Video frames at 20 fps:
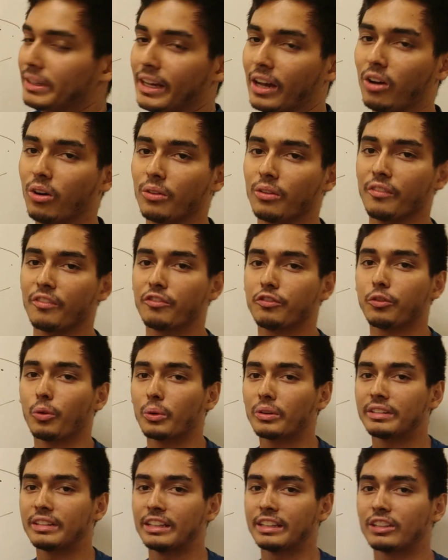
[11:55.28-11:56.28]
we count
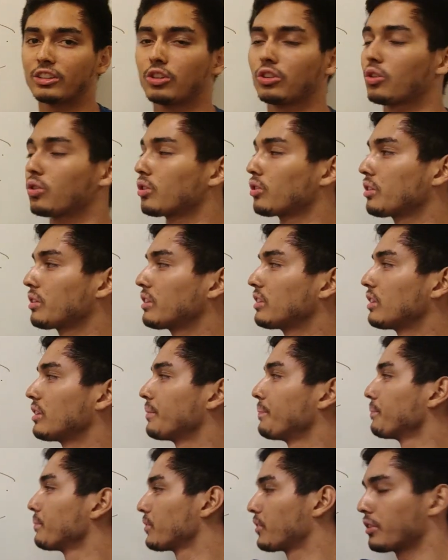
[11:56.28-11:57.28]
14
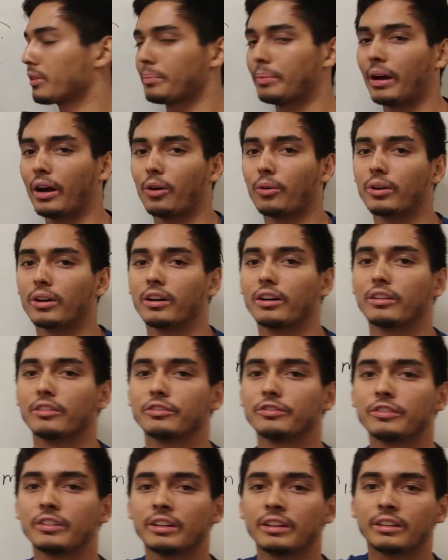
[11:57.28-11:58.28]
to the power
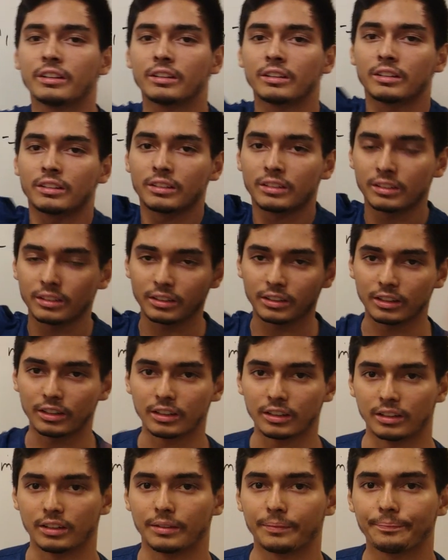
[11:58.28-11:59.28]
of
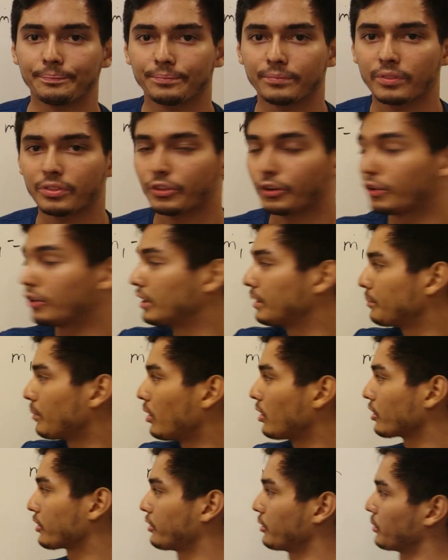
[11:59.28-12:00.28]
30
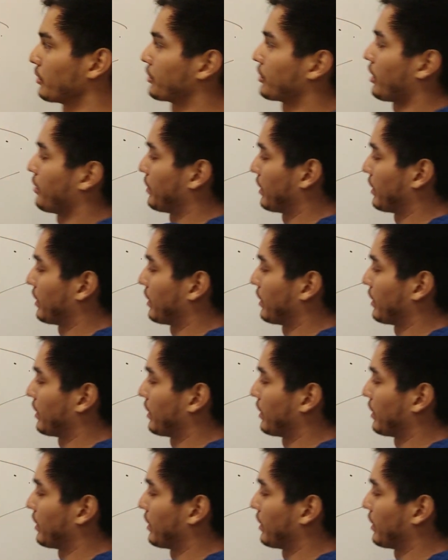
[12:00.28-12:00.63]
molecules